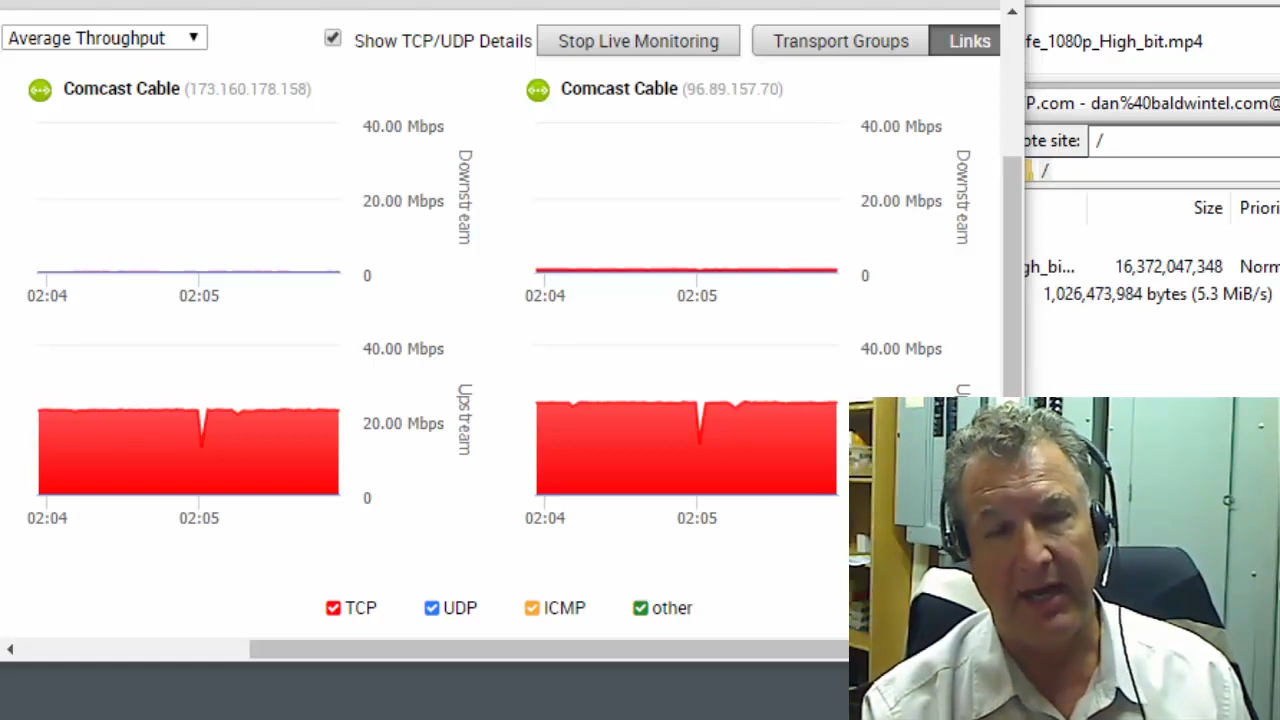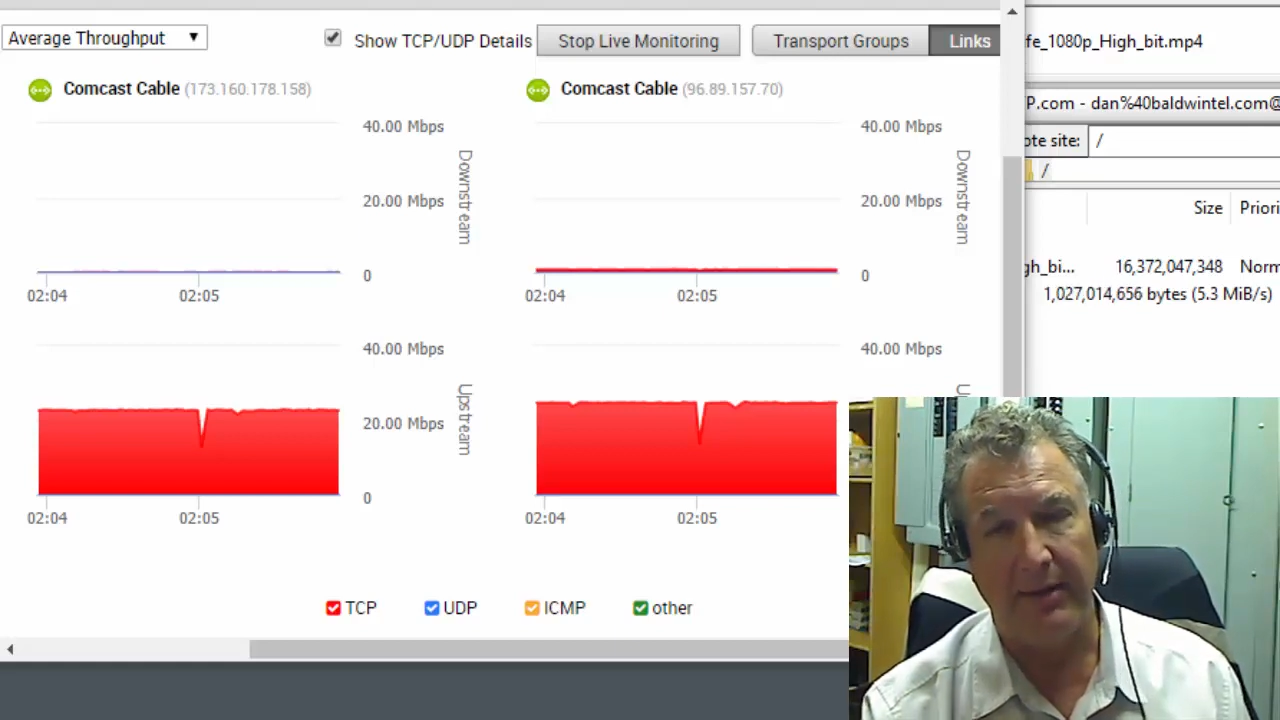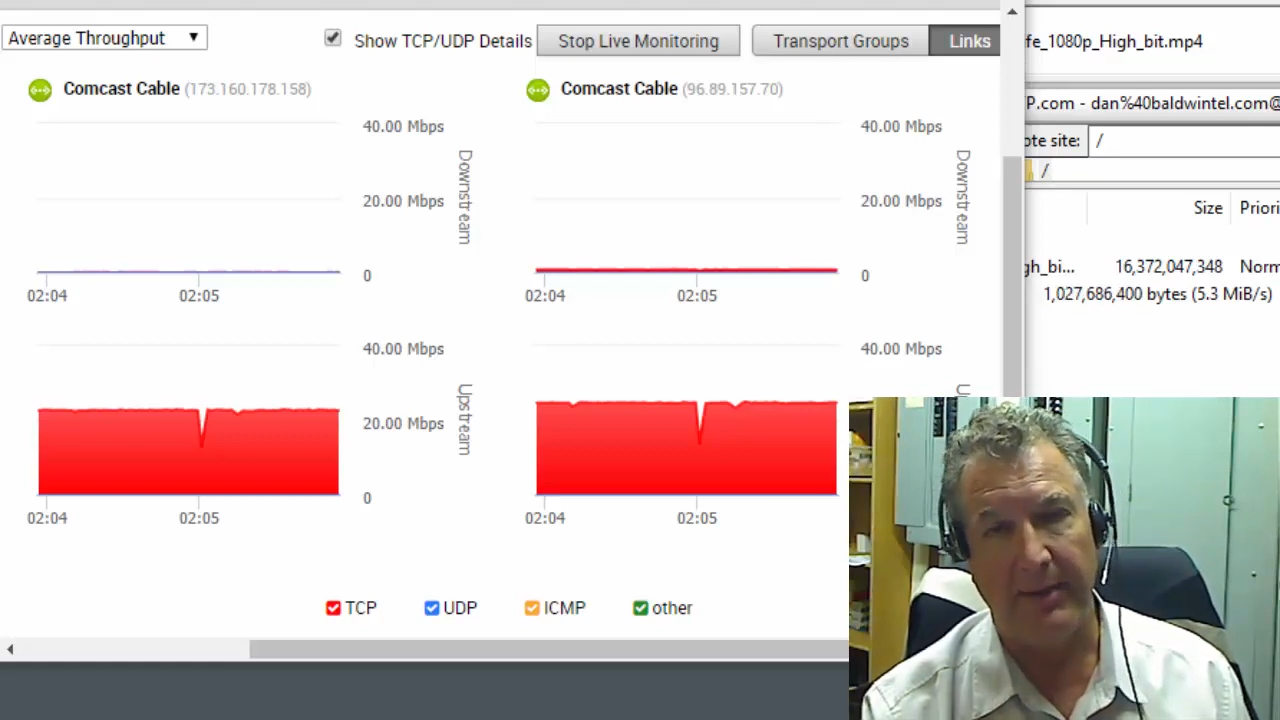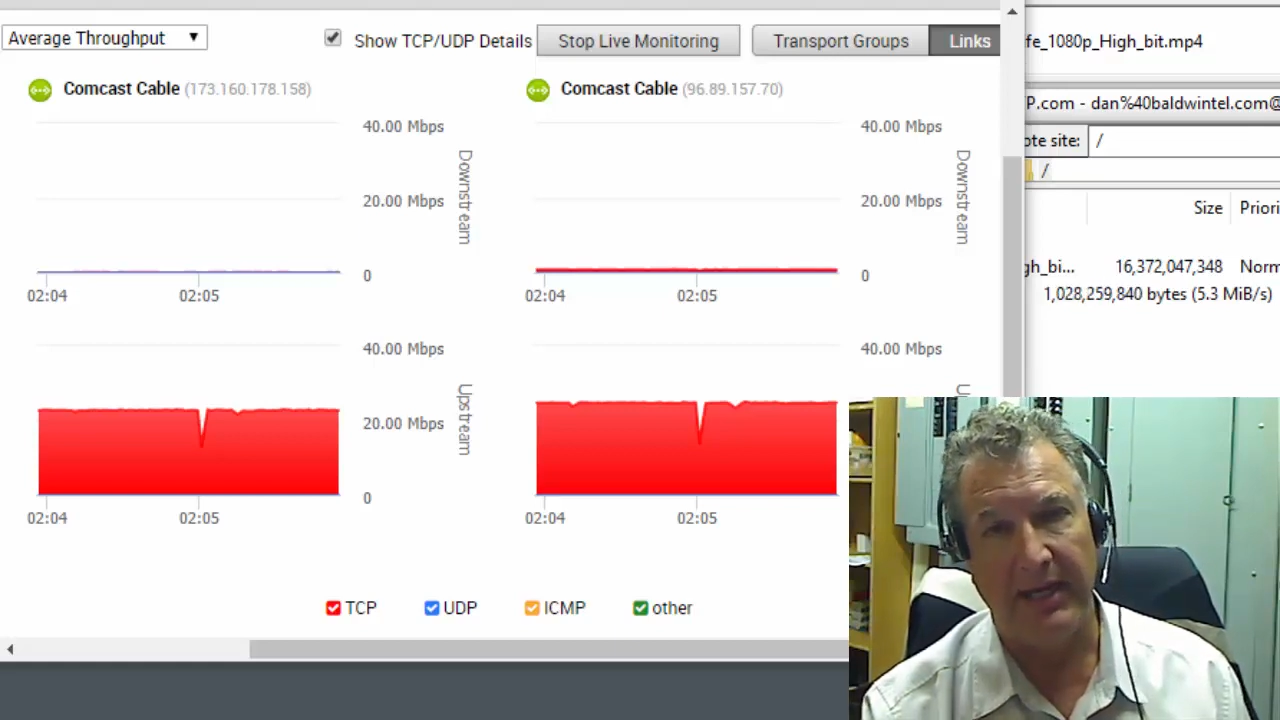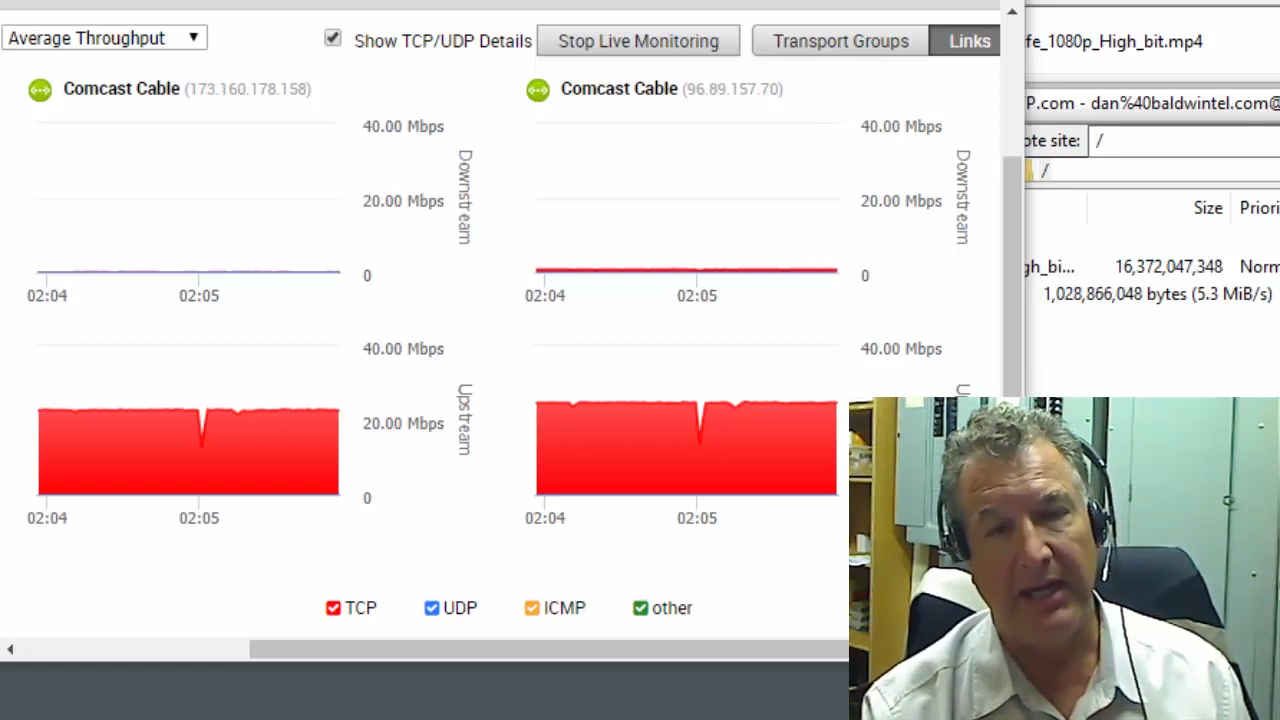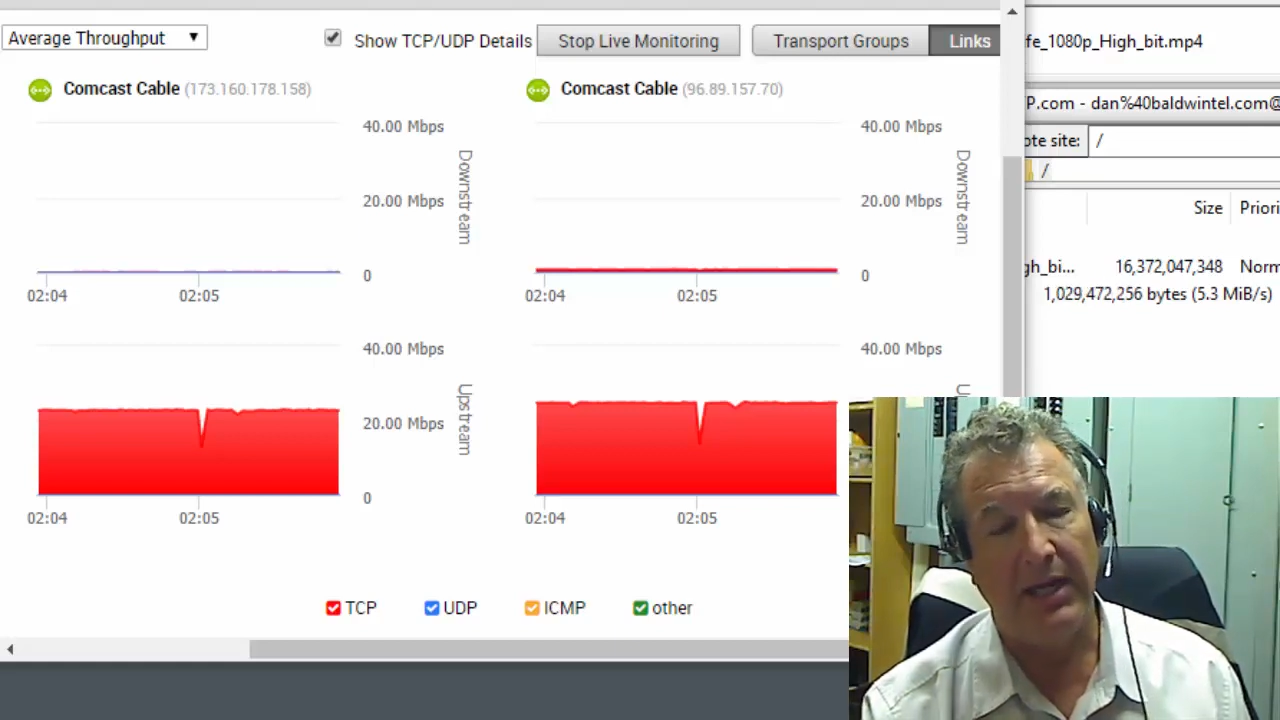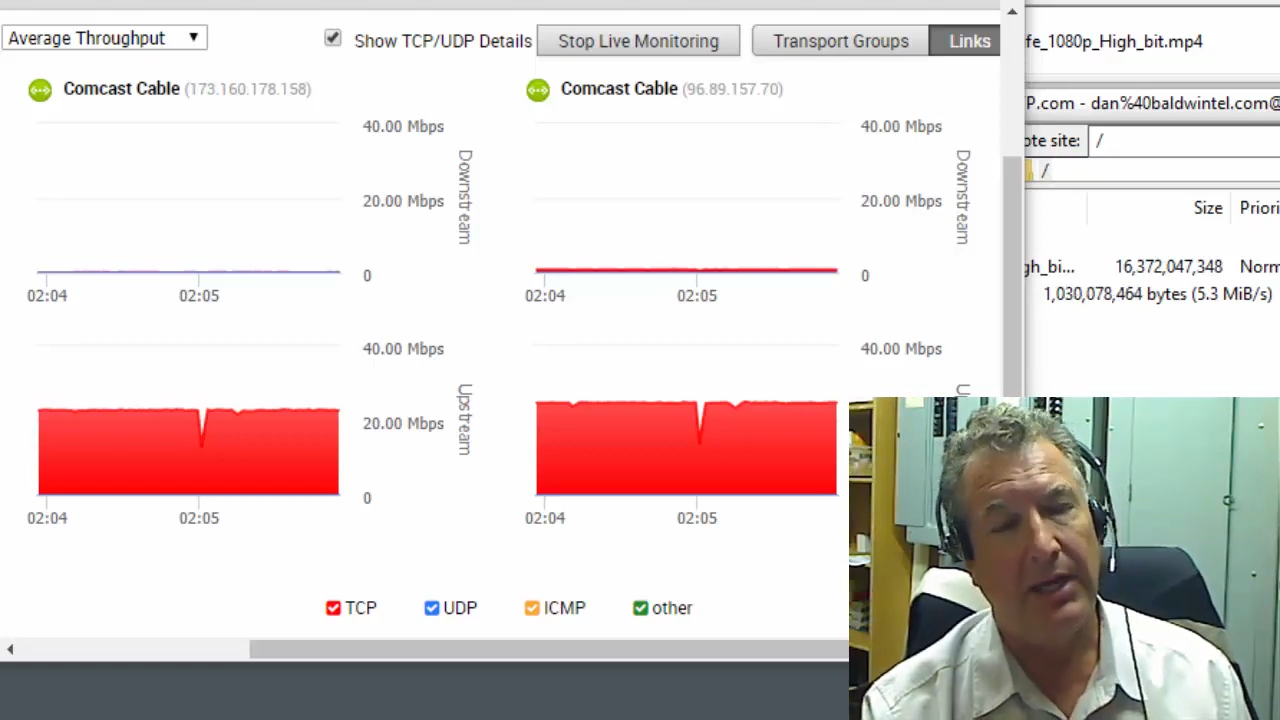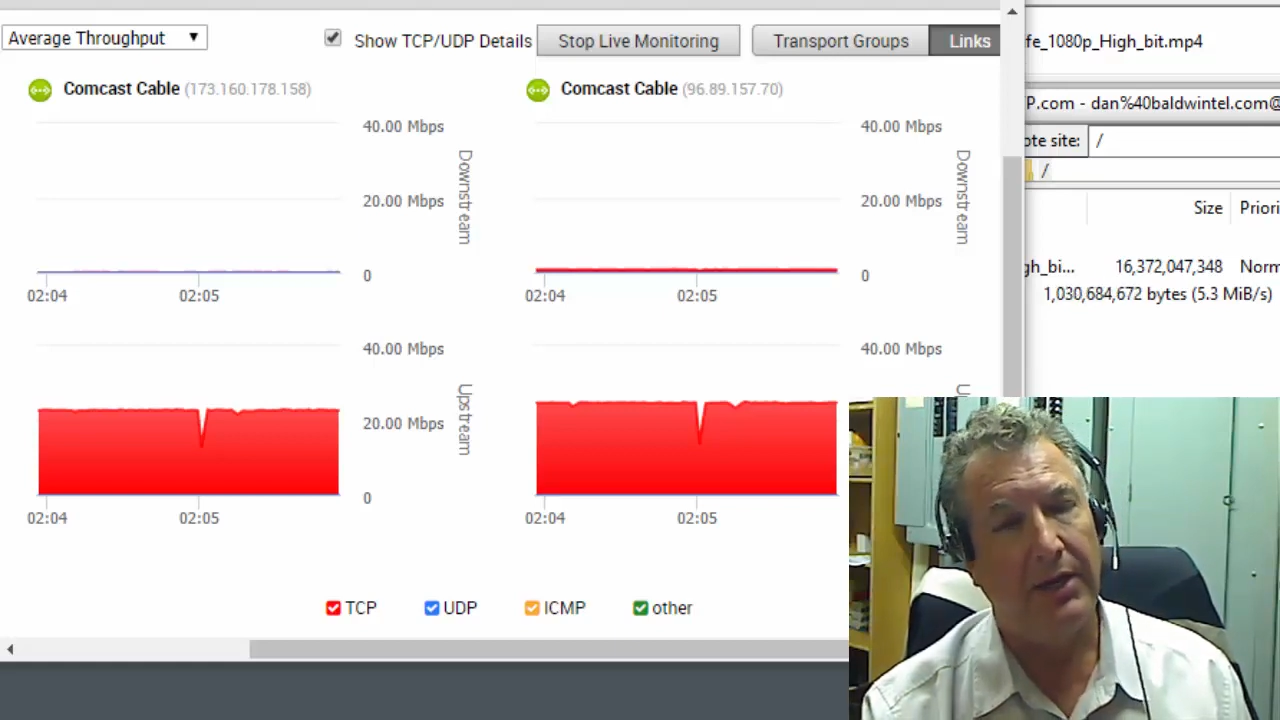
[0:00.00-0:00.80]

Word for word: telling me,